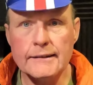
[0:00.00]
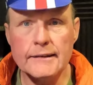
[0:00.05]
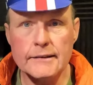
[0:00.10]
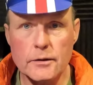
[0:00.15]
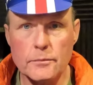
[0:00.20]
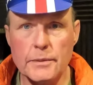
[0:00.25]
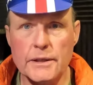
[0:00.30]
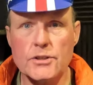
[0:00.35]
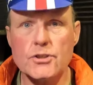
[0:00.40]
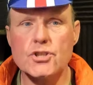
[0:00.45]
a
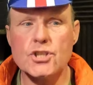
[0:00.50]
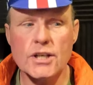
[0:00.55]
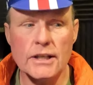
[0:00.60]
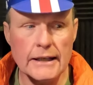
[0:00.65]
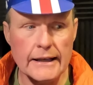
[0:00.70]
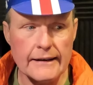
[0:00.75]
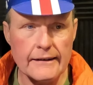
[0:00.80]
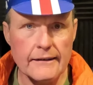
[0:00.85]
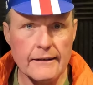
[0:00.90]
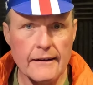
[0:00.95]
little bit
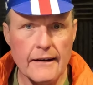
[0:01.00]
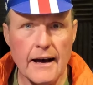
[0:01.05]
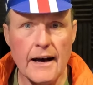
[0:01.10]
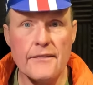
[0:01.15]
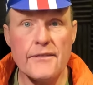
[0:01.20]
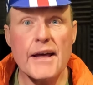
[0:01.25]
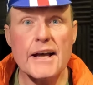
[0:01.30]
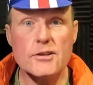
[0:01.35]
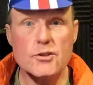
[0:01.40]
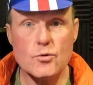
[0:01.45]
chilly.
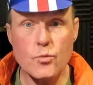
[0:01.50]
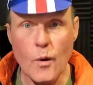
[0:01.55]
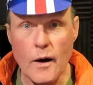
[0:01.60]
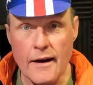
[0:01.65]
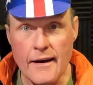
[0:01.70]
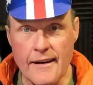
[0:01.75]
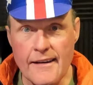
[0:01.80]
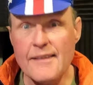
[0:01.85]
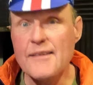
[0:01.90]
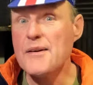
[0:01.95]
And that's
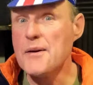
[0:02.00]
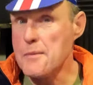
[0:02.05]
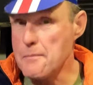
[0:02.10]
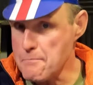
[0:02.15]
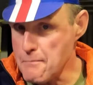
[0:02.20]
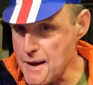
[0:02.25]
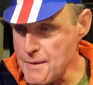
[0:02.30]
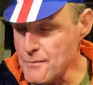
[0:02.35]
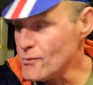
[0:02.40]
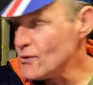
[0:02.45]
where,
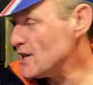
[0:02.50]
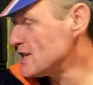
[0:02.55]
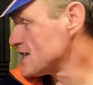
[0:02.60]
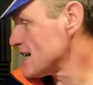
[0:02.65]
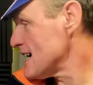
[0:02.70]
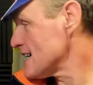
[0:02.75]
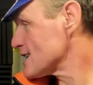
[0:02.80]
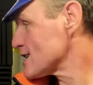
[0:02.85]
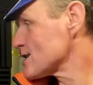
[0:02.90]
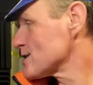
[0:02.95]
memory
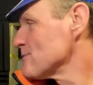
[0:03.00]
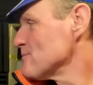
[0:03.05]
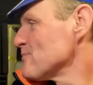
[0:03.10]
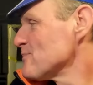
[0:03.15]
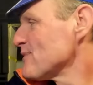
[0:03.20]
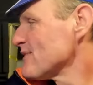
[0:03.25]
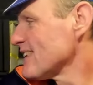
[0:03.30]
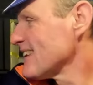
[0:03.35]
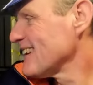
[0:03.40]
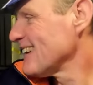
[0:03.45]
test,
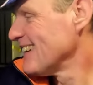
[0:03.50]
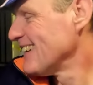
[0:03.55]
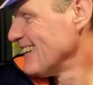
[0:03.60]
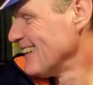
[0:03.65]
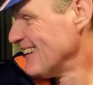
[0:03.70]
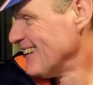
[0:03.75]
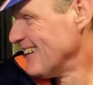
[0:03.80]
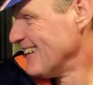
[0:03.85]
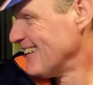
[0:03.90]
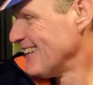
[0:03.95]

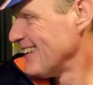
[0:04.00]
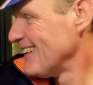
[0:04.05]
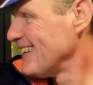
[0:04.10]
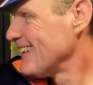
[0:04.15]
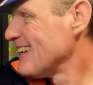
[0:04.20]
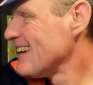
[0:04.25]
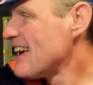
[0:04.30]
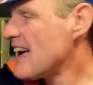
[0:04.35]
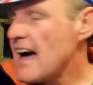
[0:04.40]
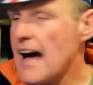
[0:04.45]

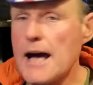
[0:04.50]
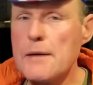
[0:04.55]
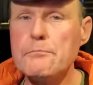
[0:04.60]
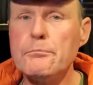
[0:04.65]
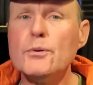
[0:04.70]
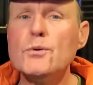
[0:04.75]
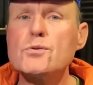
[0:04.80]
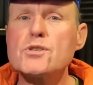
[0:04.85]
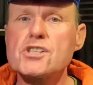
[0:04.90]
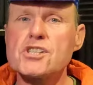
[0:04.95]
I
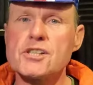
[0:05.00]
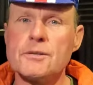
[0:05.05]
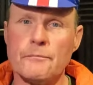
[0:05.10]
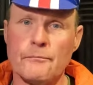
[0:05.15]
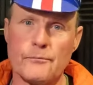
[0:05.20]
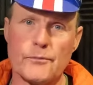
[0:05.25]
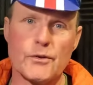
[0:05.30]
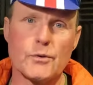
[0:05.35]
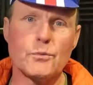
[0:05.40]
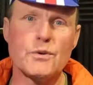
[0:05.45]
boost
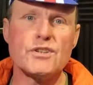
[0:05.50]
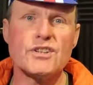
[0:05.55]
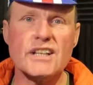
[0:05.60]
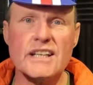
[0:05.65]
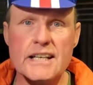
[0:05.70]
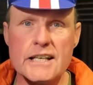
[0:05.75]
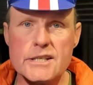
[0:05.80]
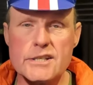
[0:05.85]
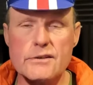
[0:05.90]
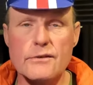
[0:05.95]
them with
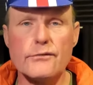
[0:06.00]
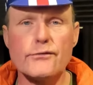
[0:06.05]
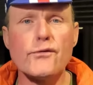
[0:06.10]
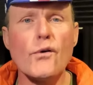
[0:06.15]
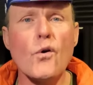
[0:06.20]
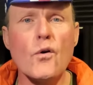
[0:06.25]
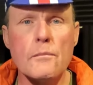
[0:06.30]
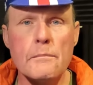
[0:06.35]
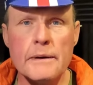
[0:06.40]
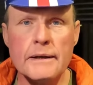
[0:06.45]
these
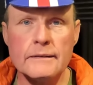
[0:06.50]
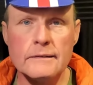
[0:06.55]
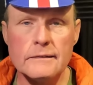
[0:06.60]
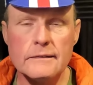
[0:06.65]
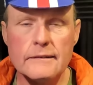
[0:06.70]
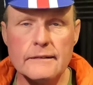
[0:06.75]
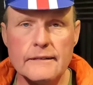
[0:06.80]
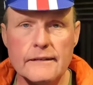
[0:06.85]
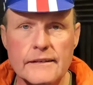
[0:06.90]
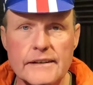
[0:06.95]

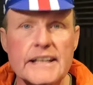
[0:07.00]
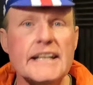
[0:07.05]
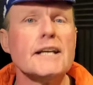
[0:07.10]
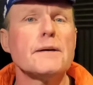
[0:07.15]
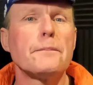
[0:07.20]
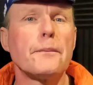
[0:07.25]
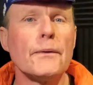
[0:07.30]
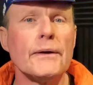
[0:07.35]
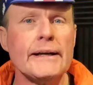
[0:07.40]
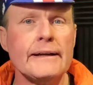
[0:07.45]
4mm
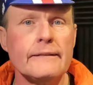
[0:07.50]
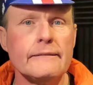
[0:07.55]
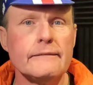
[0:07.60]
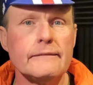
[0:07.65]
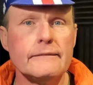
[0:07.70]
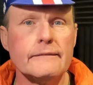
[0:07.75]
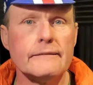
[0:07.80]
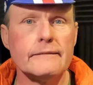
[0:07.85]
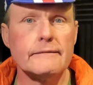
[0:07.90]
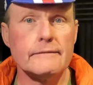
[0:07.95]
neoprene
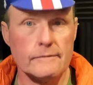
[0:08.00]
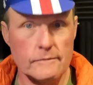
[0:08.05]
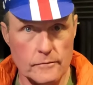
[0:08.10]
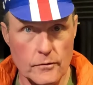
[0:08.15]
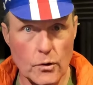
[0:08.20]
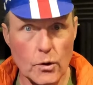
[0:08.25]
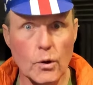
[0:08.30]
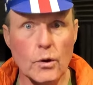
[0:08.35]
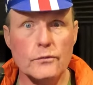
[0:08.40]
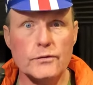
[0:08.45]

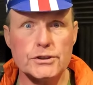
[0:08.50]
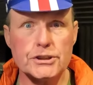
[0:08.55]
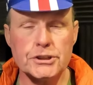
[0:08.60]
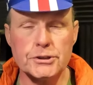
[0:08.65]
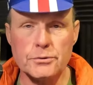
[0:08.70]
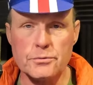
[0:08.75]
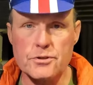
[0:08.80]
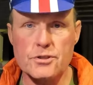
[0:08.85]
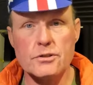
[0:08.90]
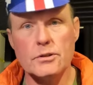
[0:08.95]

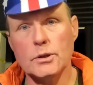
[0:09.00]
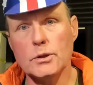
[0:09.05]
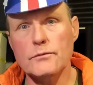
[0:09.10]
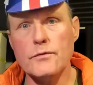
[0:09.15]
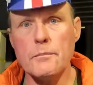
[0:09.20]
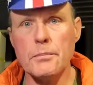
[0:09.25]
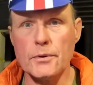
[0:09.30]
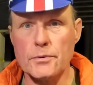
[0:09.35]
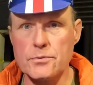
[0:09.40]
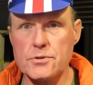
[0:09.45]
overshoes,
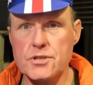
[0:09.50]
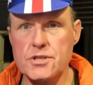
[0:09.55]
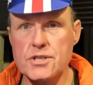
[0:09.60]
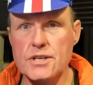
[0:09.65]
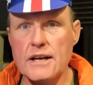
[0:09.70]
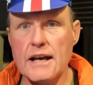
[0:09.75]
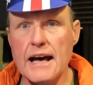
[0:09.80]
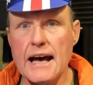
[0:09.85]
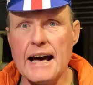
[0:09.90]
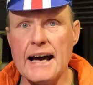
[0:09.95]
overboots,
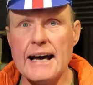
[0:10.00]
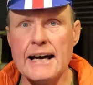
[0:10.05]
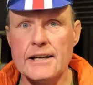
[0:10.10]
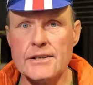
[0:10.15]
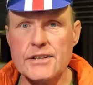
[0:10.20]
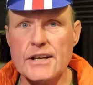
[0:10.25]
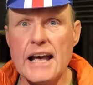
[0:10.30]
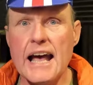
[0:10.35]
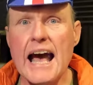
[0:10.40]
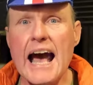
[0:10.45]

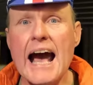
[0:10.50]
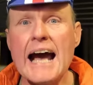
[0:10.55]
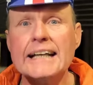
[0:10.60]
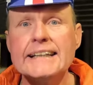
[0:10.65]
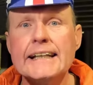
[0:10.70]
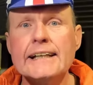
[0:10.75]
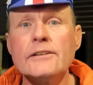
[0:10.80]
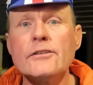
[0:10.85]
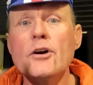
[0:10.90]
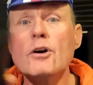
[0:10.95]
and
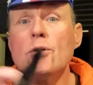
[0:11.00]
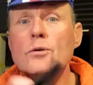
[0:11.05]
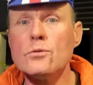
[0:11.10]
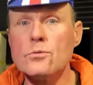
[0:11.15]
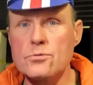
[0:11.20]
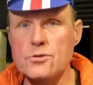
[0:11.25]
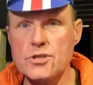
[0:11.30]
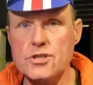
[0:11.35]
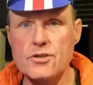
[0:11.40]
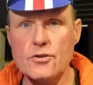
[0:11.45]
adding
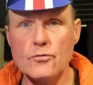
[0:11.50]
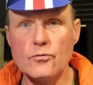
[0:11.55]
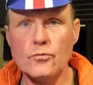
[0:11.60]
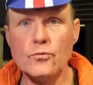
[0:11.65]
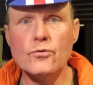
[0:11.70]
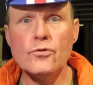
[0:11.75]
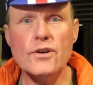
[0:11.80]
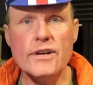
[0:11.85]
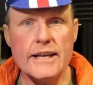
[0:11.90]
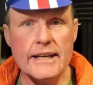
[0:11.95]
those
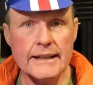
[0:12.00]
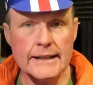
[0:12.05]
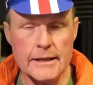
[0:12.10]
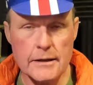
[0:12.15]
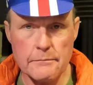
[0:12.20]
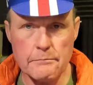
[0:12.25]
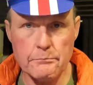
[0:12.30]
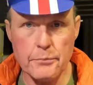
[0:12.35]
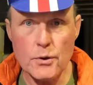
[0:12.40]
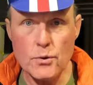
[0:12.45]

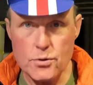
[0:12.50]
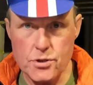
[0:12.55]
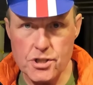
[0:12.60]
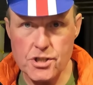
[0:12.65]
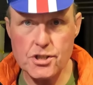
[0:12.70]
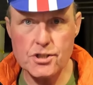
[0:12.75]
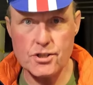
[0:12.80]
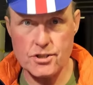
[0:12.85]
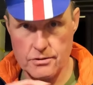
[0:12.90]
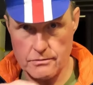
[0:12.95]
really
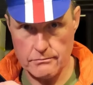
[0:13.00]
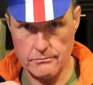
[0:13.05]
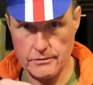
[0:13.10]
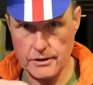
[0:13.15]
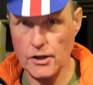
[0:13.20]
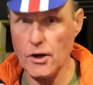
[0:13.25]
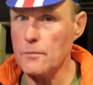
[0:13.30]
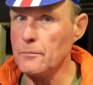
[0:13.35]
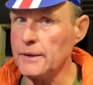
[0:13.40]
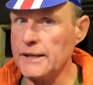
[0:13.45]
boosts
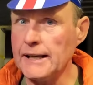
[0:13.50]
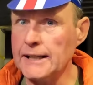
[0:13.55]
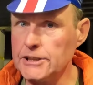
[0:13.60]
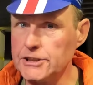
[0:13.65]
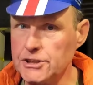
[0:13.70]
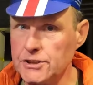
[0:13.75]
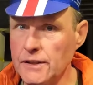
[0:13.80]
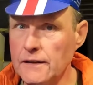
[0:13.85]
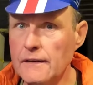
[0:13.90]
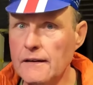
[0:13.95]
the
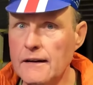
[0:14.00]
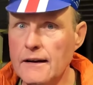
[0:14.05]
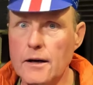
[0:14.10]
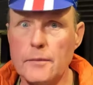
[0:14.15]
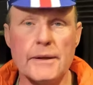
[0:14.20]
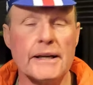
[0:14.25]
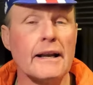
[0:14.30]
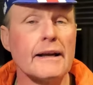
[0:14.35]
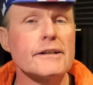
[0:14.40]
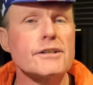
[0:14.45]
combination.
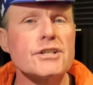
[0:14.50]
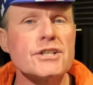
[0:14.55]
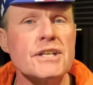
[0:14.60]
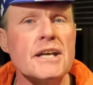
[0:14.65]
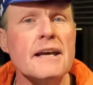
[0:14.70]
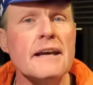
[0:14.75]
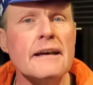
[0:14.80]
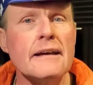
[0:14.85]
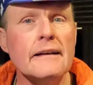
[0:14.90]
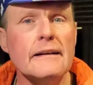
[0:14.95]
I mean, like
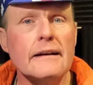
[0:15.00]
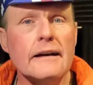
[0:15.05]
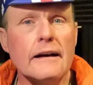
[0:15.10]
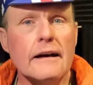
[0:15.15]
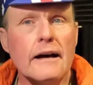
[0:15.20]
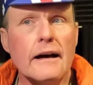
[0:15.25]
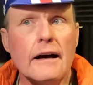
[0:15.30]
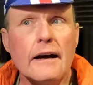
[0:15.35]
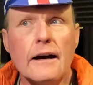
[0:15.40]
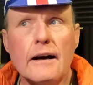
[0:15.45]
today,
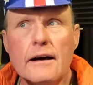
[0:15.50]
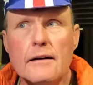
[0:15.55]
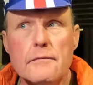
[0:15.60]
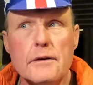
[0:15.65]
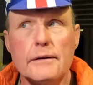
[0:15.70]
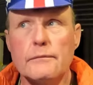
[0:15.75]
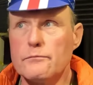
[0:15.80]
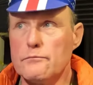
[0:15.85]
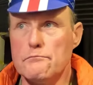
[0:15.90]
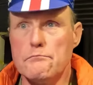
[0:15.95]

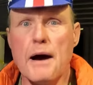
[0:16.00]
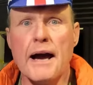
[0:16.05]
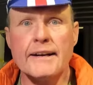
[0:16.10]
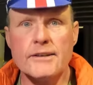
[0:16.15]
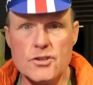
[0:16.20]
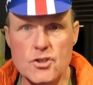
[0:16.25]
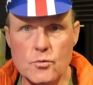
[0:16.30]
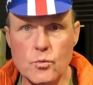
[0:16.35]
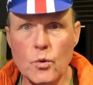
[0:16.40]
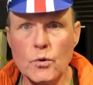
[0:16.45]

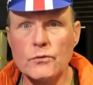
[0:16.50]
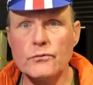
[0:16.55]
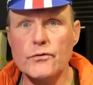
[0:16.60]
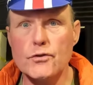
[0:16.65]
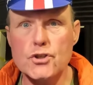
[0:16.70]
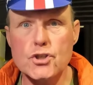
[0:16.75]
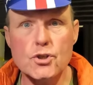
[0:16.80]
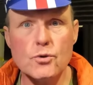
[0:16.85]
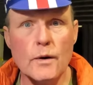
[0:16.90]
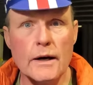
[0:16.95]
-1
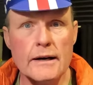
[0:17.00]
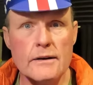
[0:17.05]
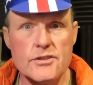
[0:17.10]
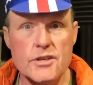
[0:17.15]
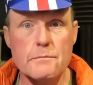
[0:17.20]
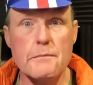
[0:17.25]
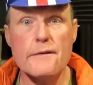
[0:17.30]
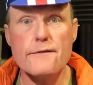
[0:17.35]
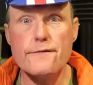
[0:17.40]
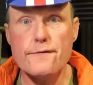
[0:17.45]
for 2
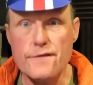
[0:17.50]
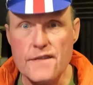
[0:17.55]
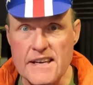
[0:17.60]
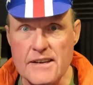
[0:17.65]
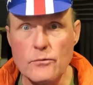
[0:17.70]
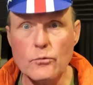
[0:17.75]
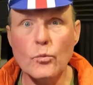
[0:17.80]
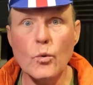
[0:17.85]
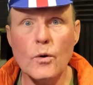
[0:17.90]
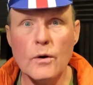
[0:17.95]
hours, and my
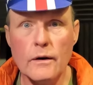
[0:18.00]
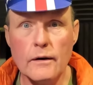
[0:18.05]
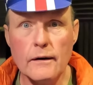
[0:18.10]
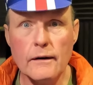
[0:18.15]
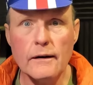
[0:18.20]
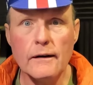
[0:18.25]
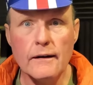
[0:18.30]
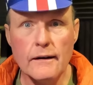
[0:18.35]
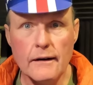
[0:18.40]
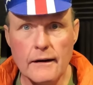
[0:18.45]
feet
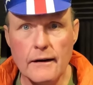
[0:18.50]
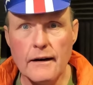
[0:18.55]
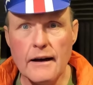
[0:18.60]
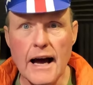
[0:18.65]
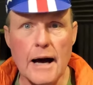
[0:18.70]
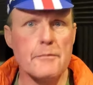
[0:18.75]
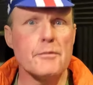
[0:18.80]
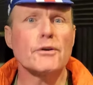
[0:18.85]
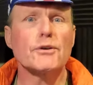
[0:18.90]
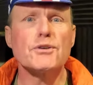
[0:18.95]
were,
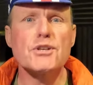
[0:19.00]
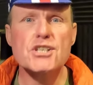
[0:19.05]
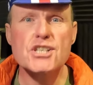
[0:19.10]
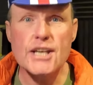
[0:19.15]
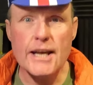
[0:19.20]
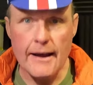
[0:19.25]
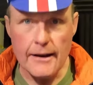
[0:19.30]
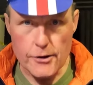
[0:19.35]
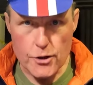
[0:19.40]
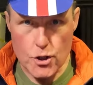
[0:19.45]
I'm not going to
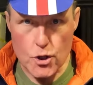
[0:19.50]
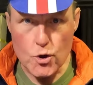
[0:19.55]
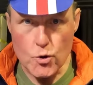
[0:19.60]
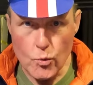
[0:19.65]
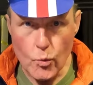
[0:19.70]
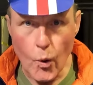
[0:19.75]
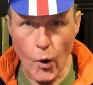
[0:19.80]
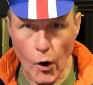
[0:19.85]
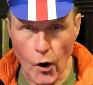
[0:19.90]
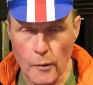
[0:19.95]
say too
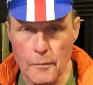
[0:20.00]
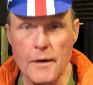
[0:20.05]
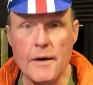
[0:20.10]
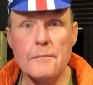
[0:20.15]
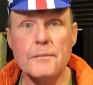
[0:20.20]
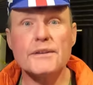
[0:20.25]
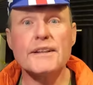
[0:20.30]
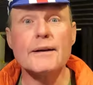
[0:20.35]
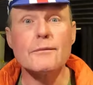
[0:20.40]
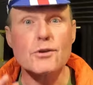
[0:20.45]
warm,
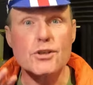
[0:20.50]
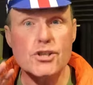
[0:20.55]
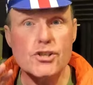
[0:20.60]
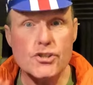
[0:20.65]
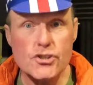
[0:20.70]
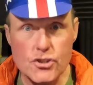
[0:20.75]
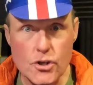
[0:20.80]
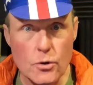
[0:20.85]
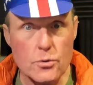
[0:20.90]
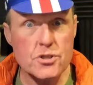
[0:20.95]
but they were
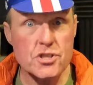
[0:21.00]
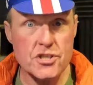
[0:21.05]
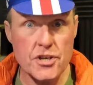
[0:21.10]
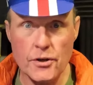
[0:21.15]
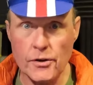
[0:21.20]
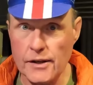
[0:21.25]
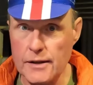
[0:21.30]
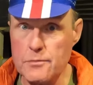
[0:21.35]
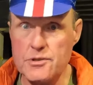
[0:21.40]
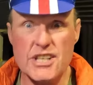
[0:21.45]
so
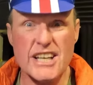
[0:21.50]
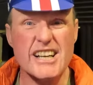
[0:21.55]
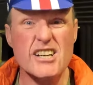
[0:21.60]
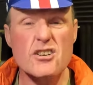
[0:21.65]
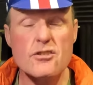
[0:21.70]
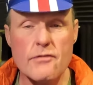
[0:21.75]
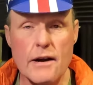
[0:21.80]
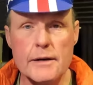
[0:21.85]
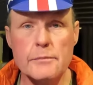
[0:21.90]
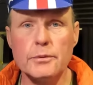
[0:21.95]
snug, it was
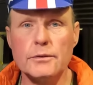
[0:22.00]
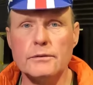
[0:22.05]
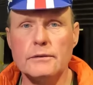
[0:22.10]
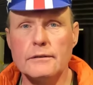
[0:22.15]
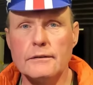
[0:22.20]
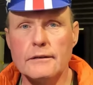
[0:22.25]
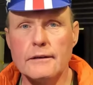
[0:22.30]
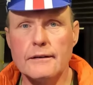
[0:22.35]
incredible.